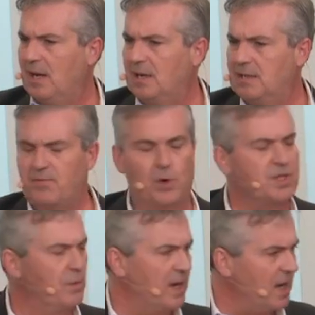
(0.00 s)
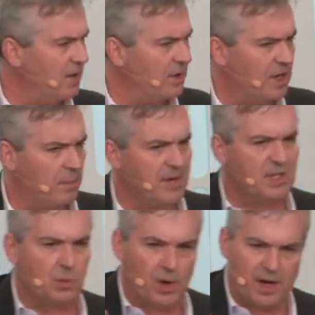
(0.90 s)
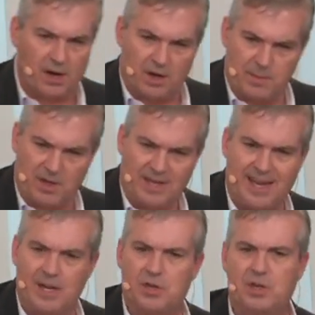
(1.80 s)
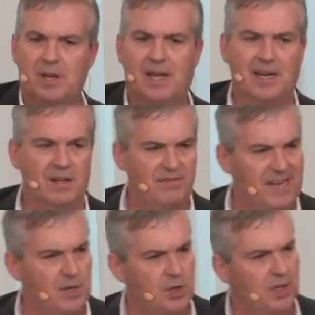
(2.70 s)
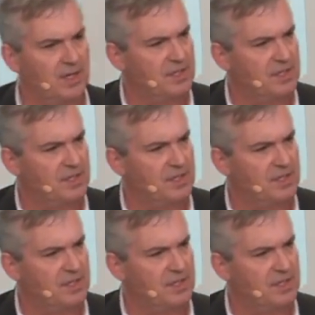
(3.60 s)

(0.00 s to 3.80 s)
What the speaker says: Fortune 100 companies, working on communication and innovation and